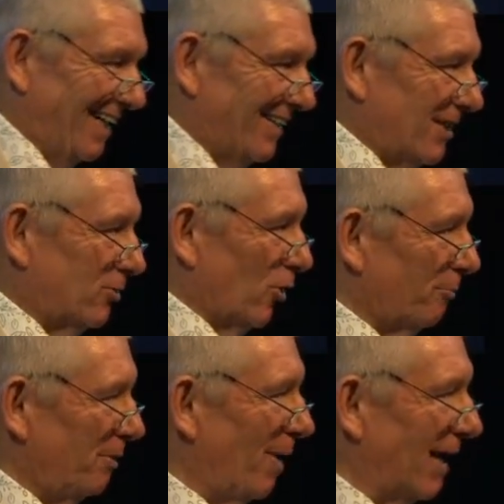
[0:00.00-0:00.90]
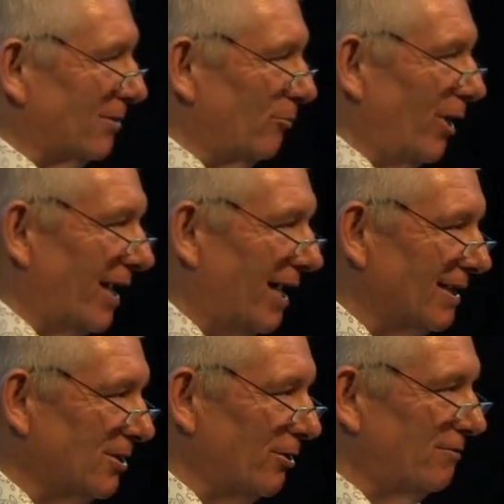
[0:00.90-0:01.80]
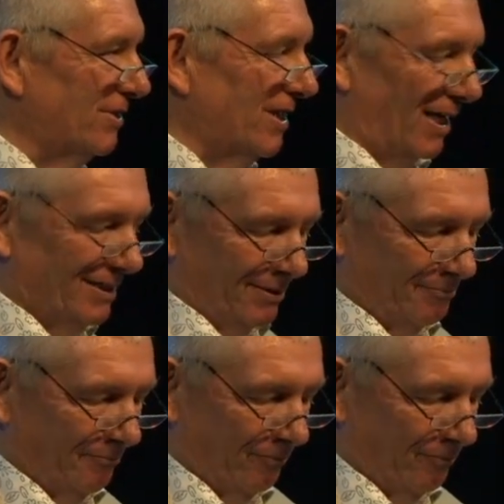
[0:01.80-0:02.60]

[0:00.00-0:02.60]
That took me back to where I should have started.